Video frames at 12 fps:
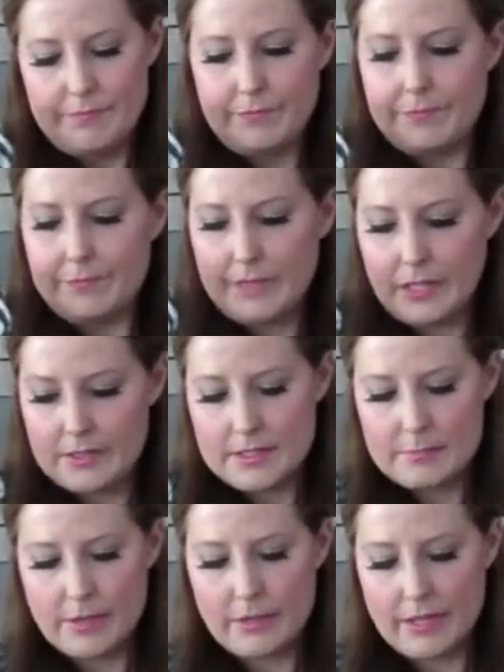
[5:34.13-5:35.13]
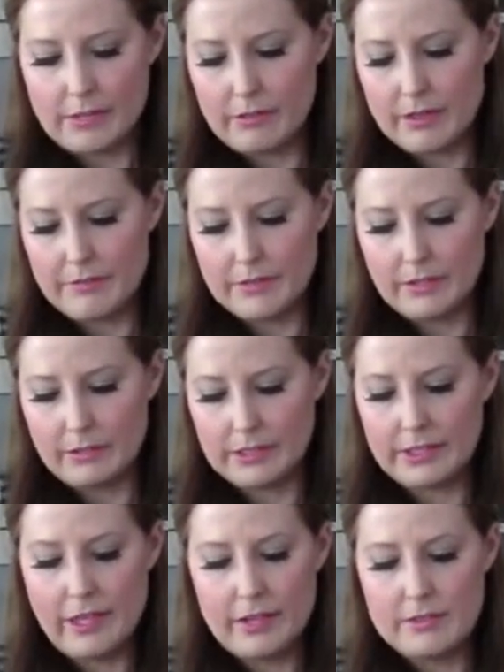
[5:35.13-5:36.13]
You can smell that great vanilla.
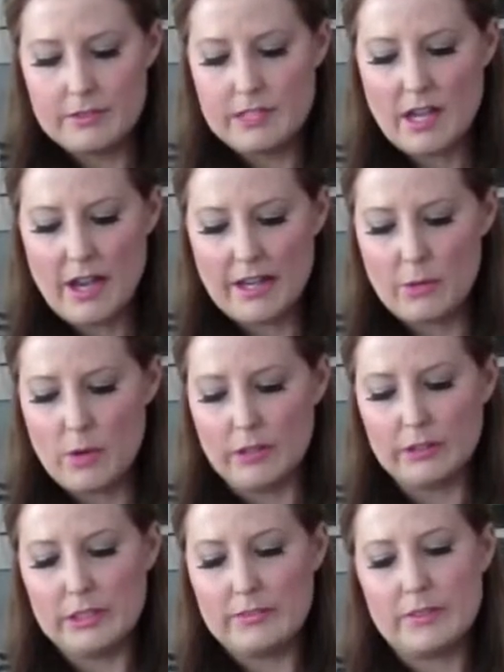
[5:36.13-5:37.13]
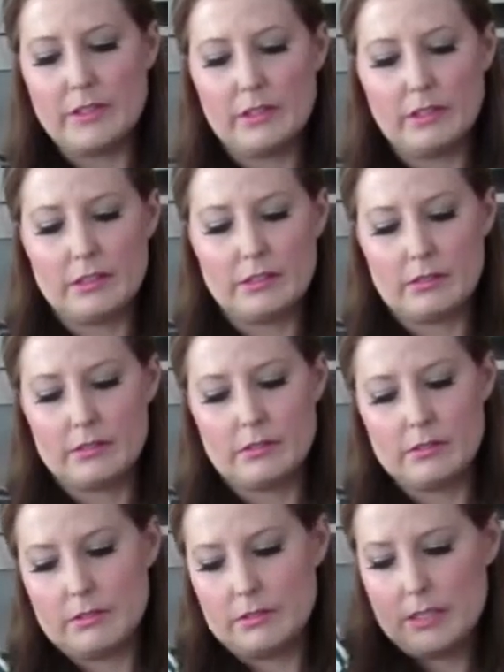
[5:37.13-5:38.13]
Again, use a high-quality vanilla.
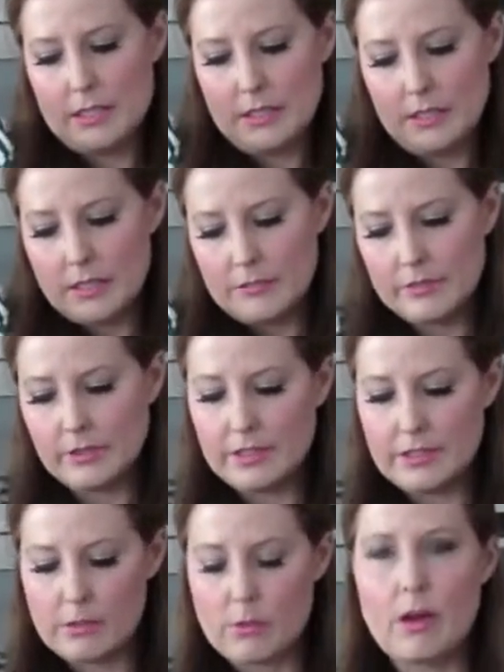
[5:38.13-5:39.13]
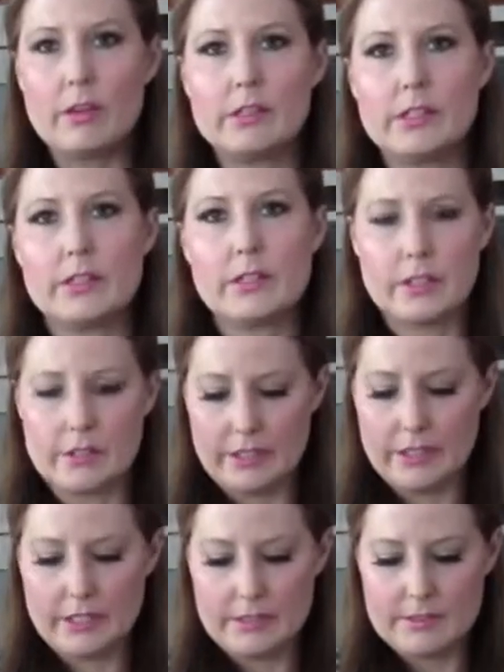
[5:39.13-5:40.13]
Really, the quality of your
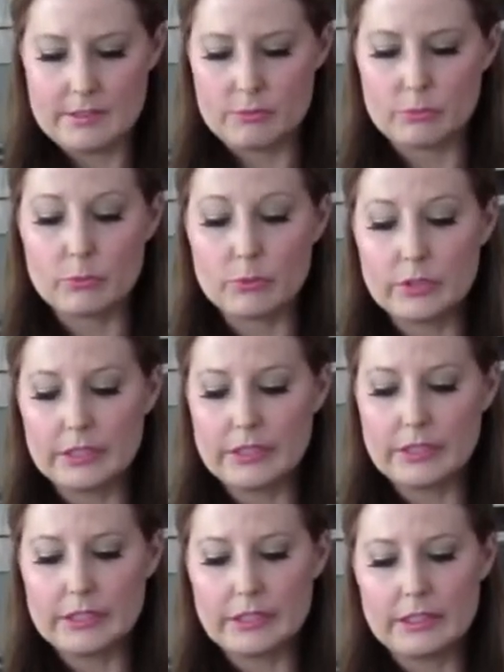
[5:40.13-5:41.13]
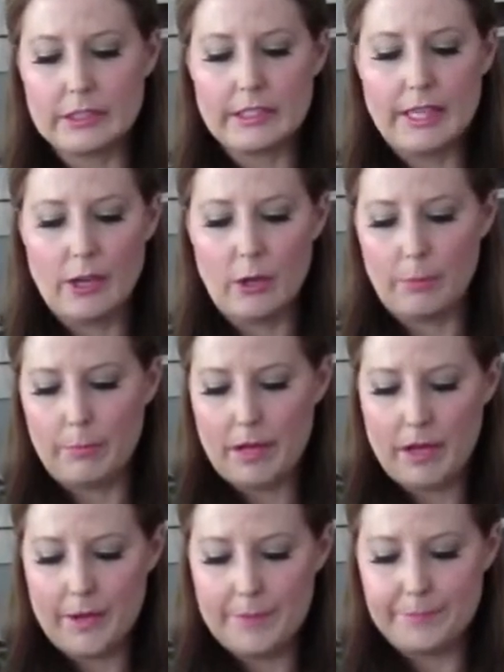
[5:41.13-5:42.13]
ingredients really help
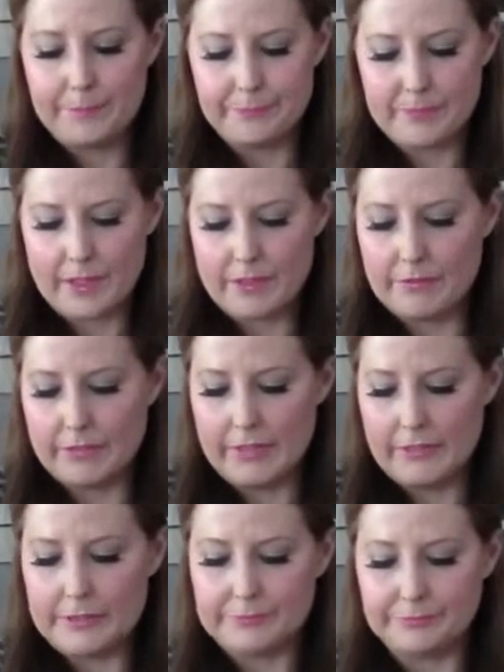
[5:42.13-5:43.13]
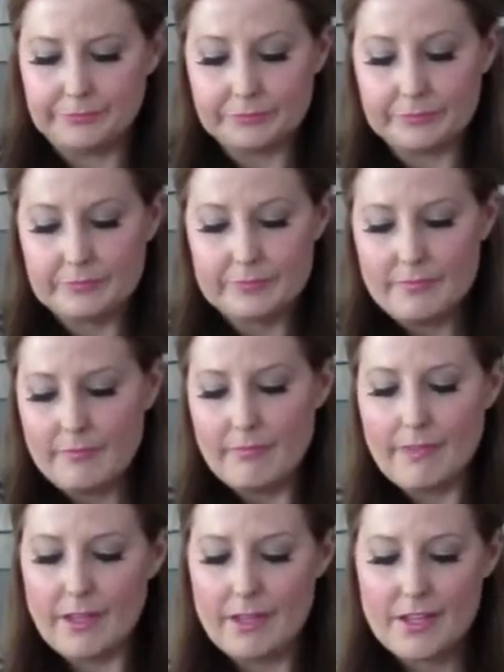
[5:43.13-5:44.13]
the flavor.
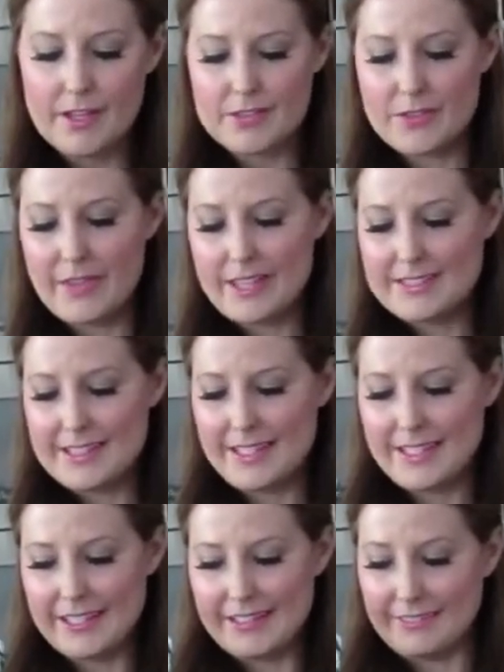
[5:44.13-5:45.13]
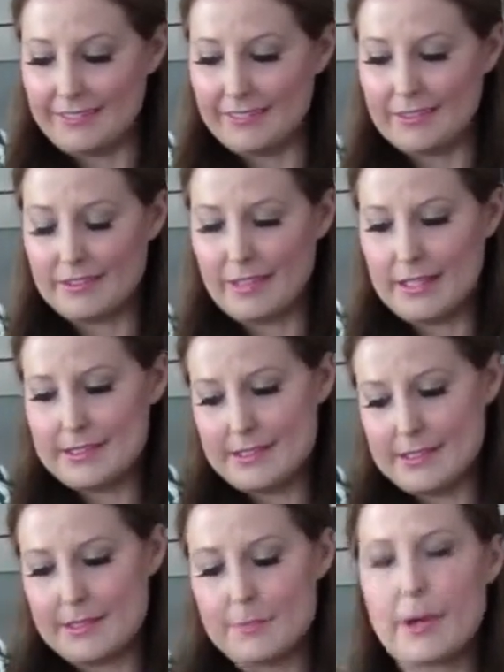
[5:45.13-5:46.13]
So that's it.
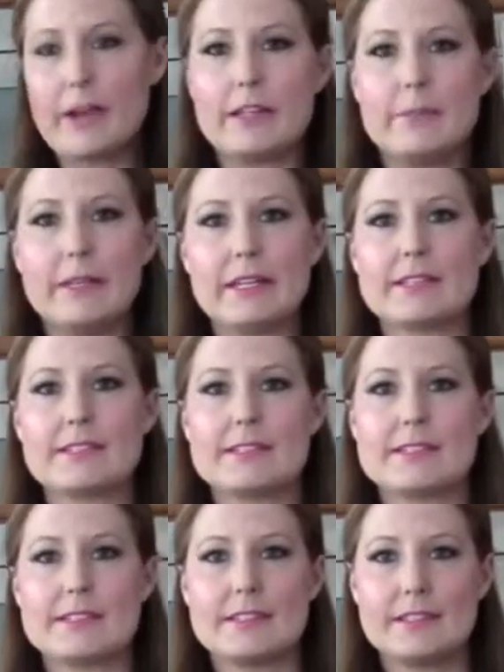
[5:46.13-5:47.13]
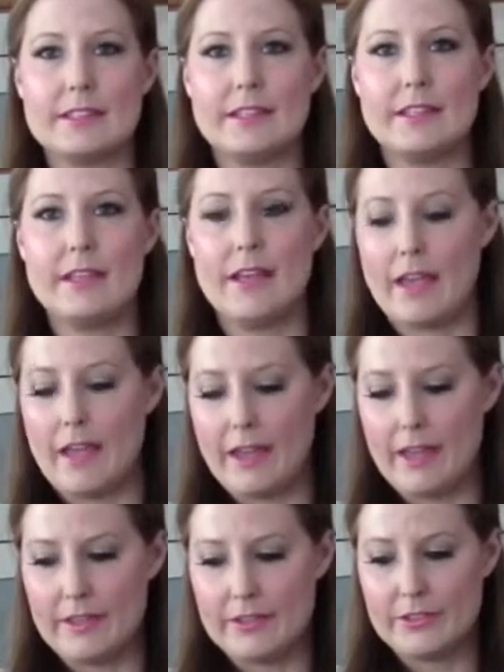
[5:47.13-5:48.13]
That's the brownie mix,
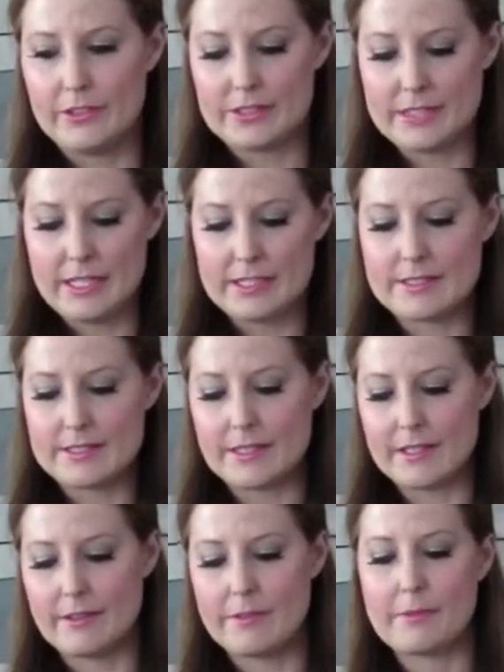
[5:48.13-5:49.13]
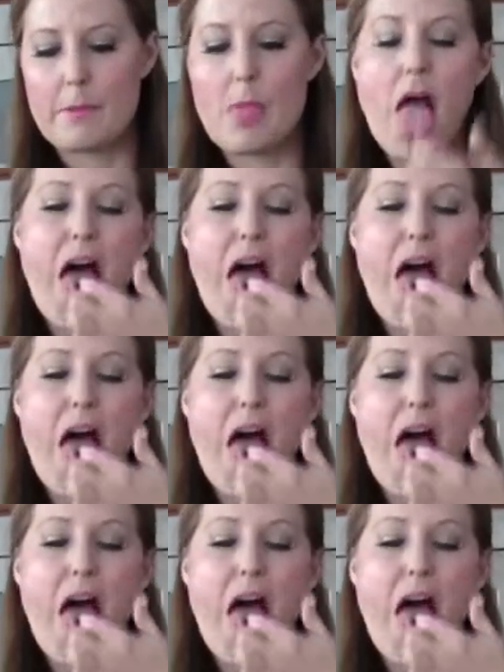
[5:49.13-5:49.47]
and you can taste it.